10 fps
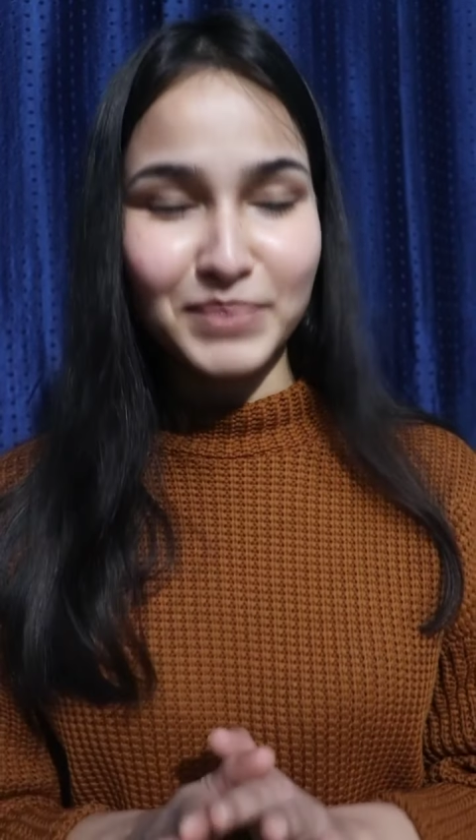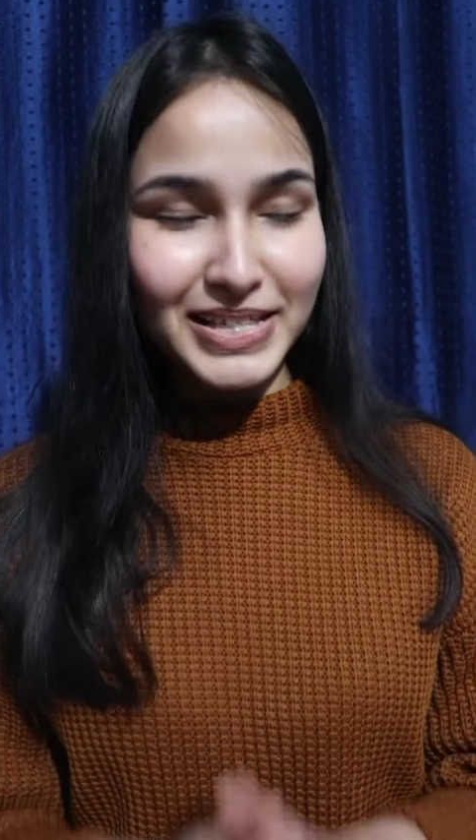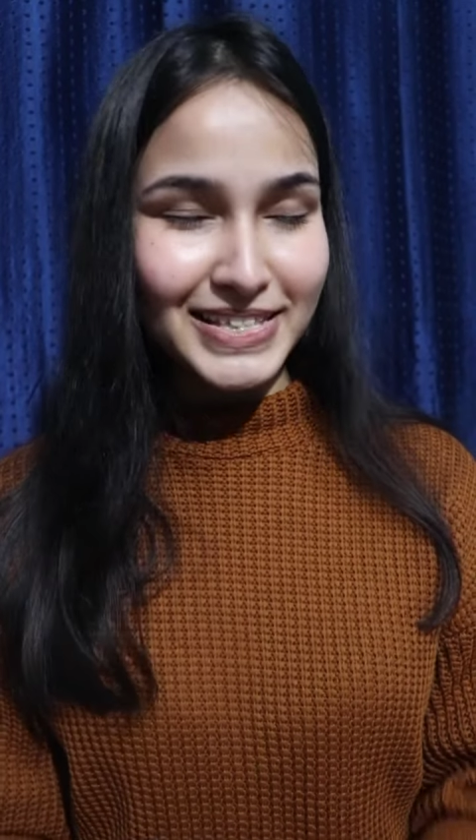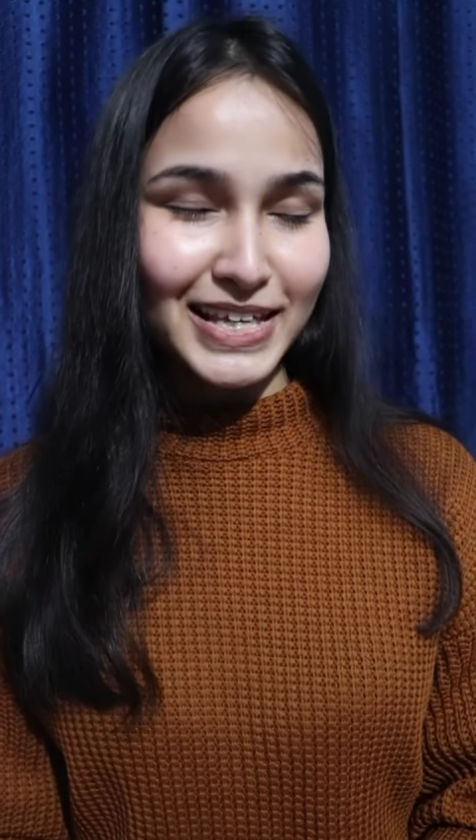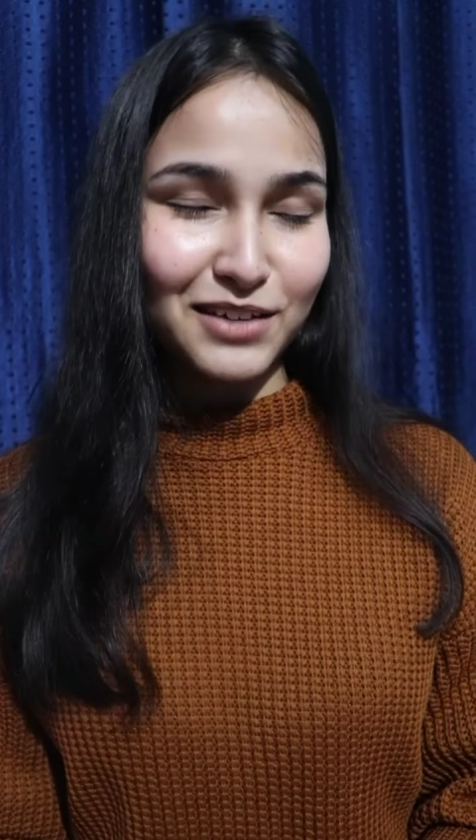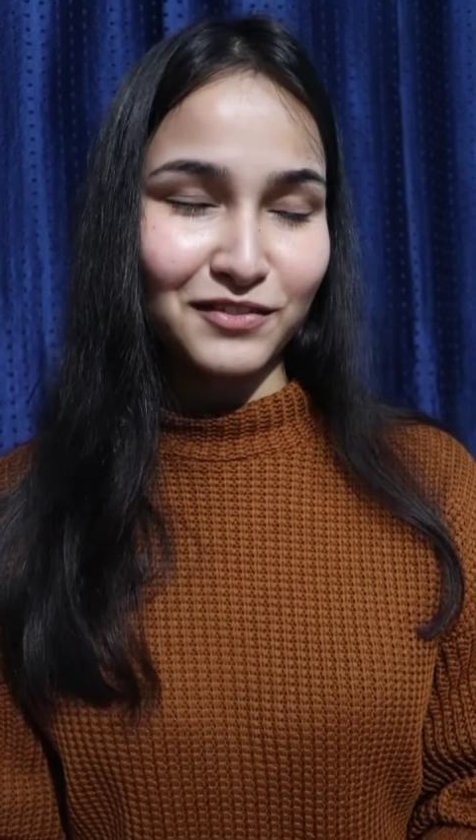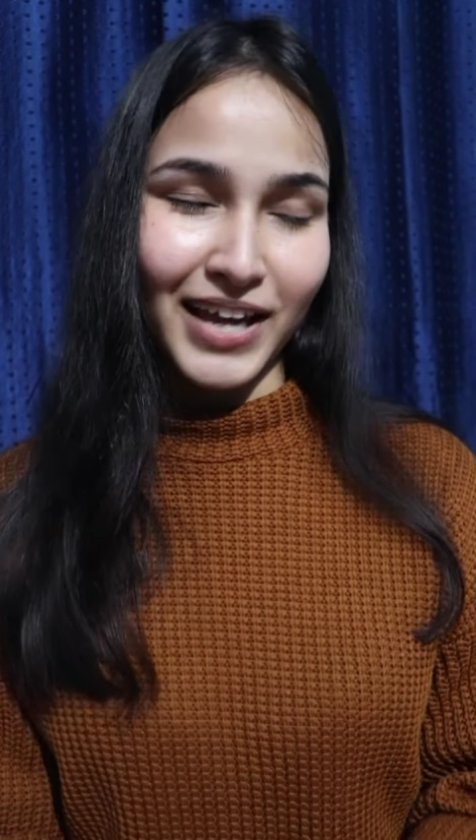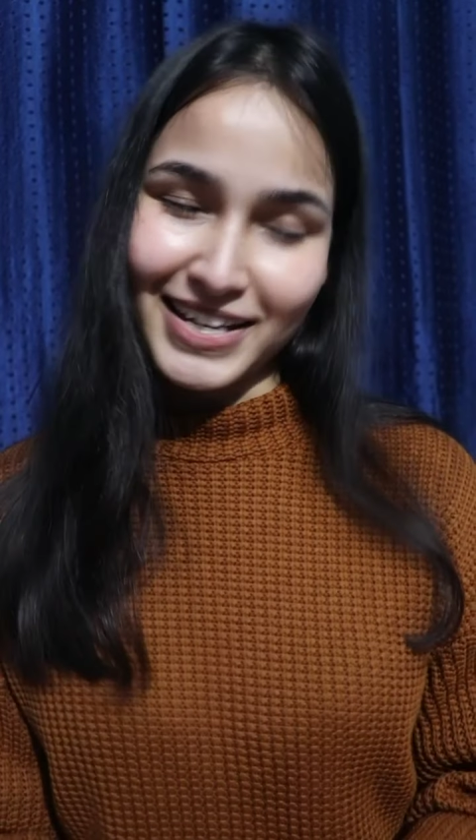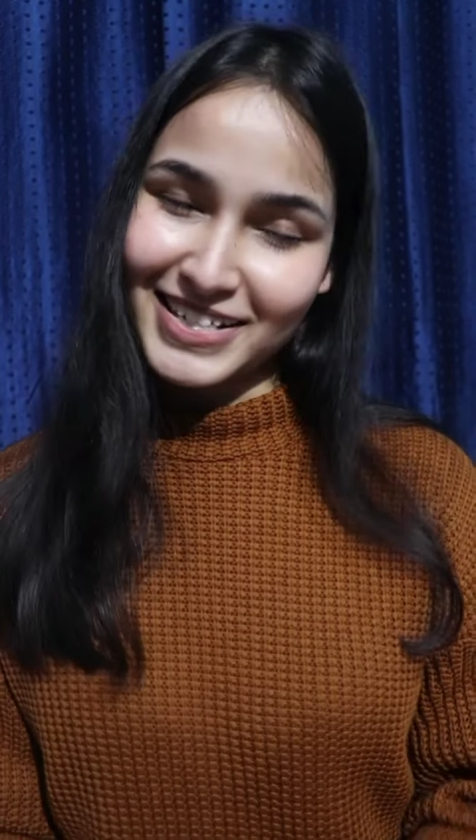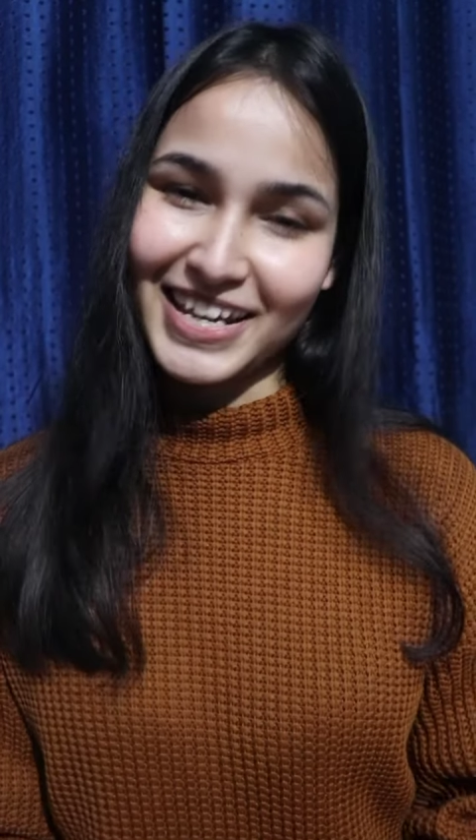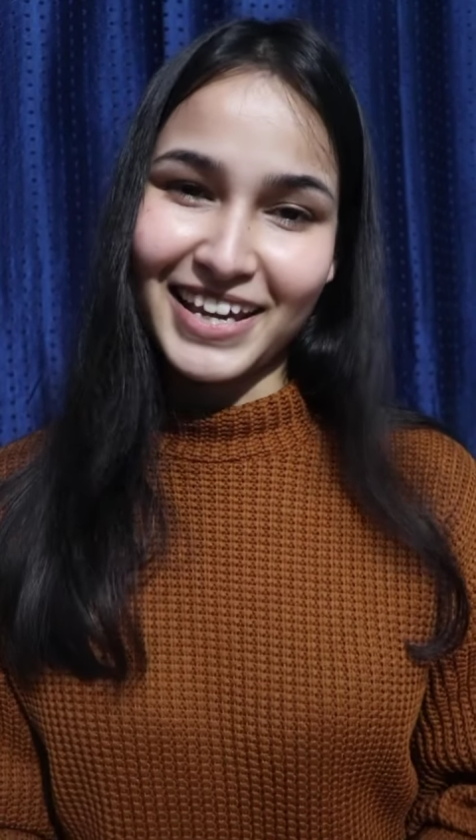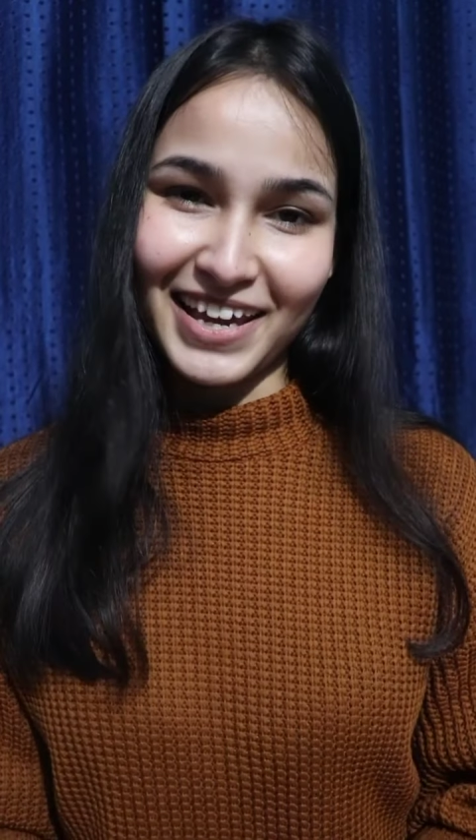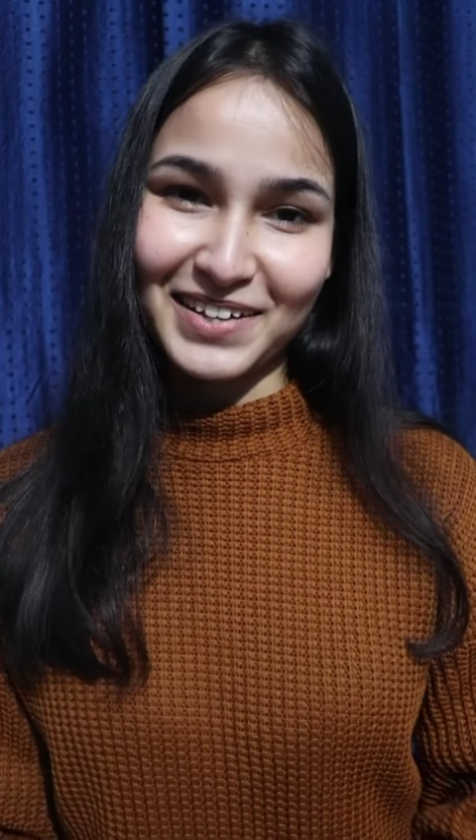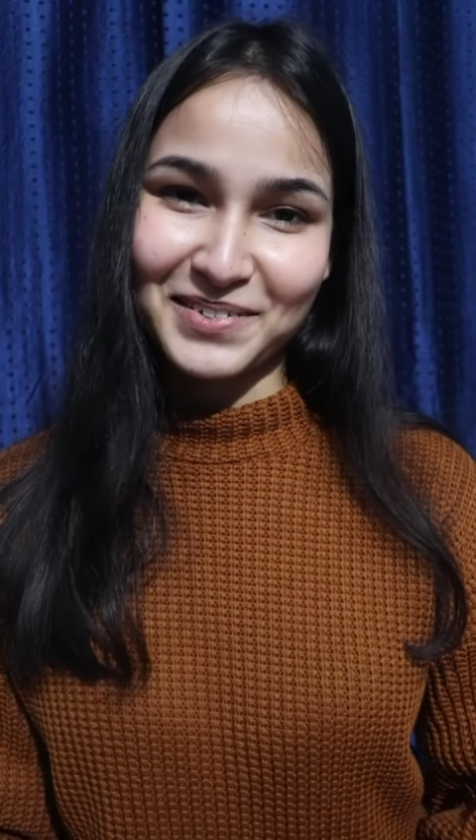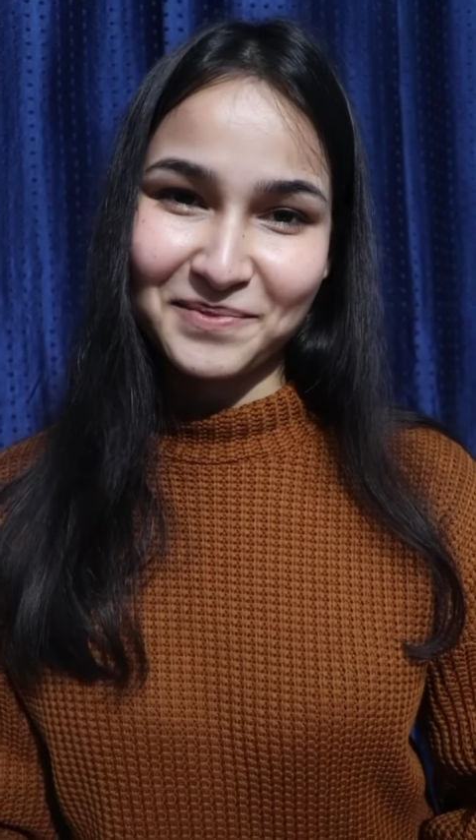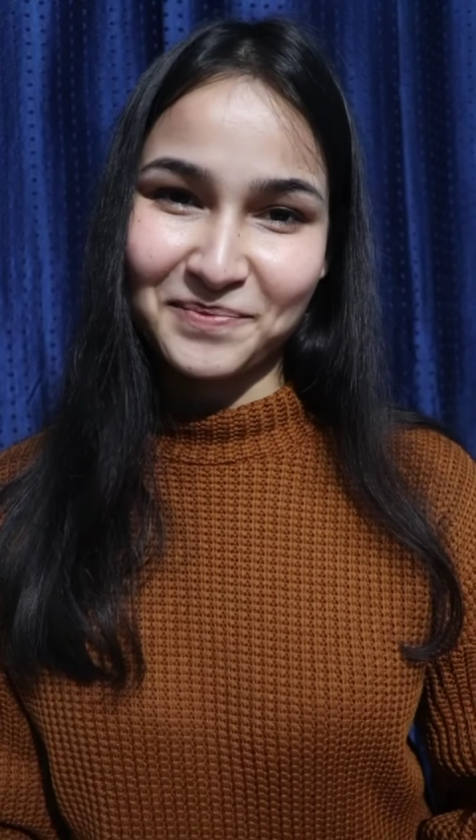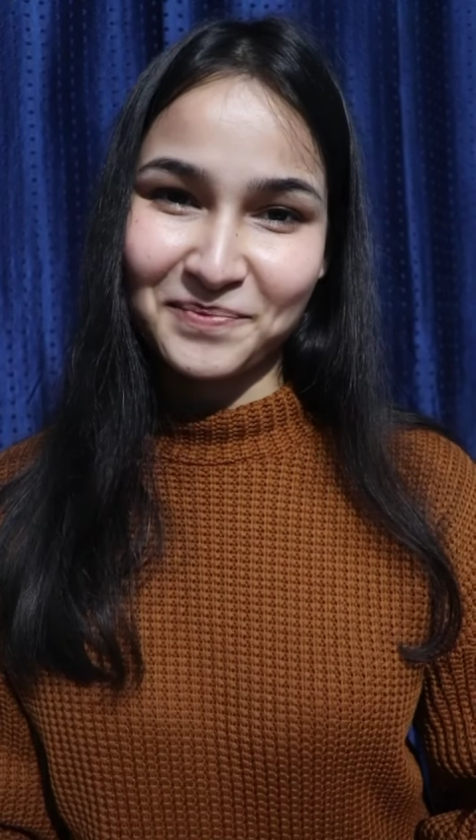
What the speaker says: be safe, and take care.